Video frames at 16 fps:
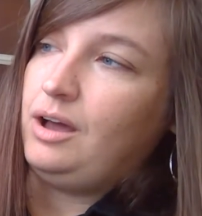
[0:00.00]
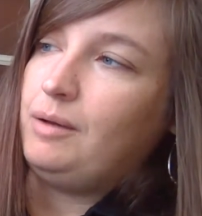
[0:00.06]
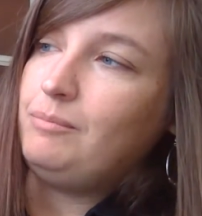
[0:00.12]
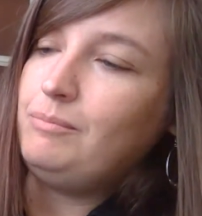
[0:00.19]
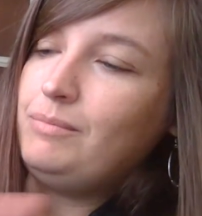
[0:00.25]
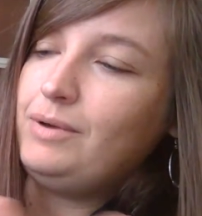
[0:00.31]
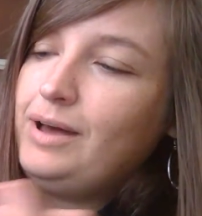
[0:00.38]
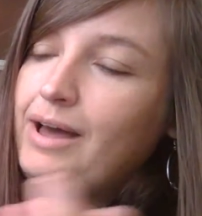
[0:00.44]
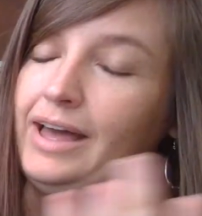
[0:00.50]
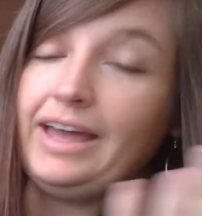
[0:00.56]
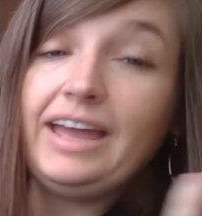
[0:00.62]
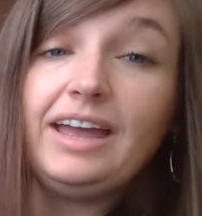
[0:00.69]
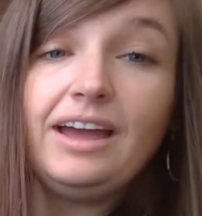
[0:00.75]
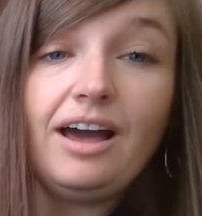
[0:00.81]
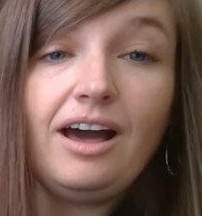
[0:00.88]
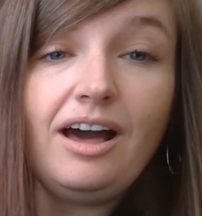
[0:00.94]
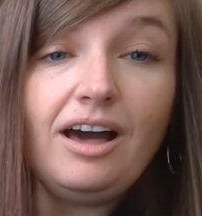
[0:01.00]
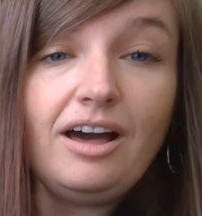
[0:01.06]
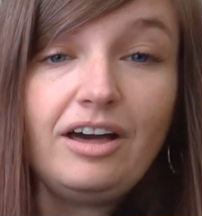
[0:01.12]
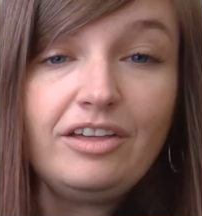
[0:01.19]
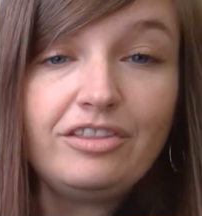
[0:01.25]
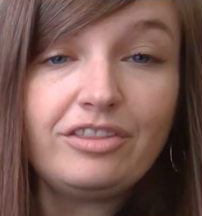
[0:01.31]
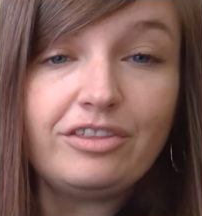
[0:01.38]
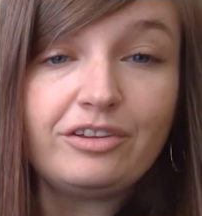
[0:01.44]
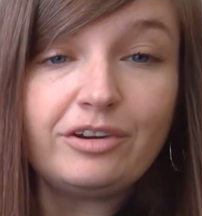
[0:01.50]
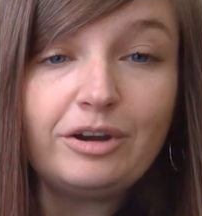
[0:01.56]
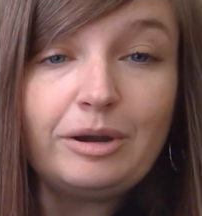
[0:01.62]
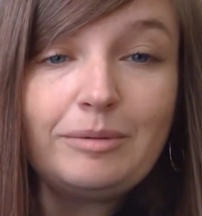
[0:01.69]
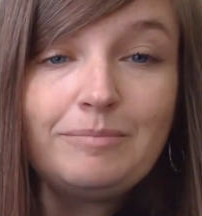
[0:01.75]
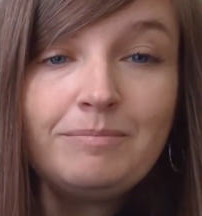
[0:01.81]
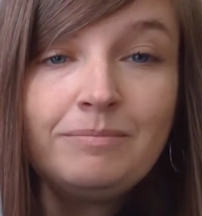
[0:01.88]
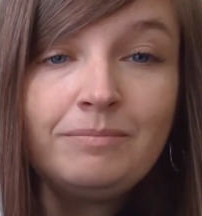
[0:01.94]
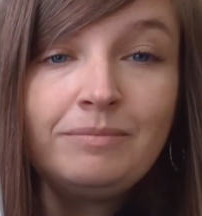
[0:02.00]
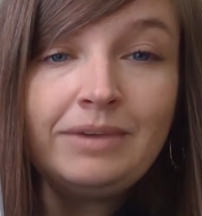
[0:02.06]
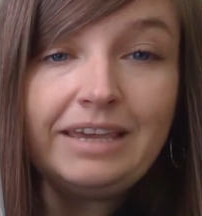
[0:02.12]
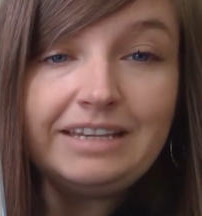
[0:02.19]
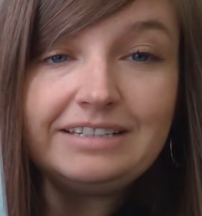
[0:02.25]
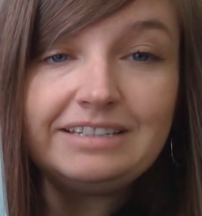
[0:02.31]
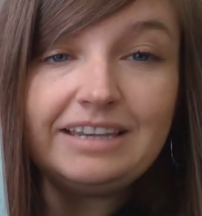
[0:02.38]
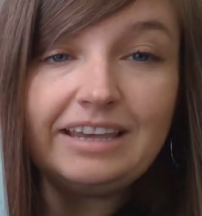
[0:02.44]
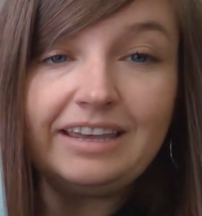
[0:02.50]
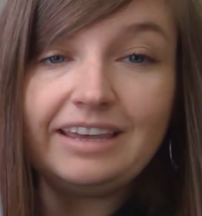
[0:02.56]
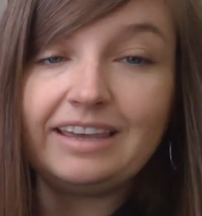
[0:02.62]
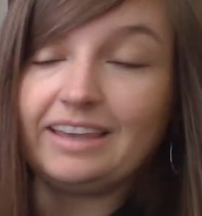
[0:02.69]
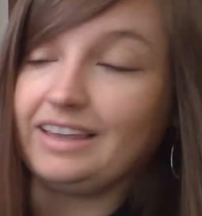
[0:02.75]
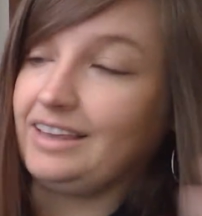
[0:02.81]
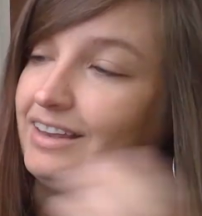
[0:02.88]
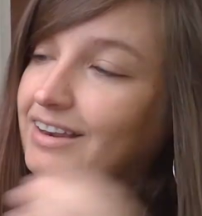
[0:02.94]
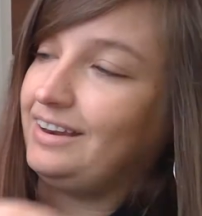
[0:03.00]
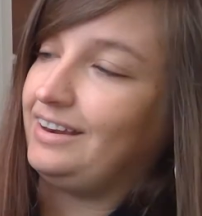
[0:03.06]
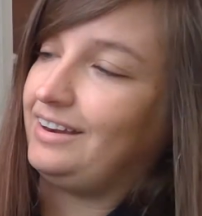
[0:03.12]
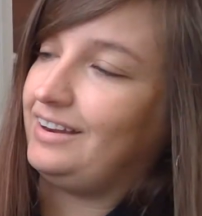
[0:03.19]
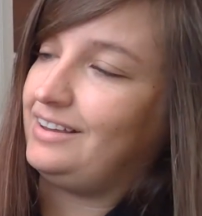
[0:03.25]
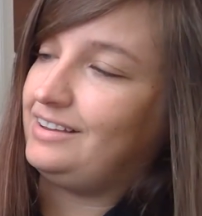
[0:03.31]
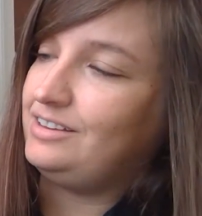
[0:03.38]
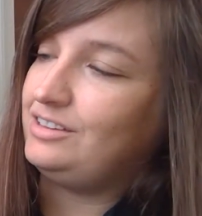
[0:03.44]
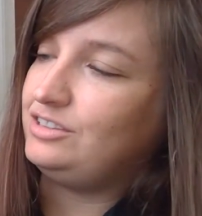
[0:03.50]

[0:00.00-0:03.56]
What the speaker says: My other mitten.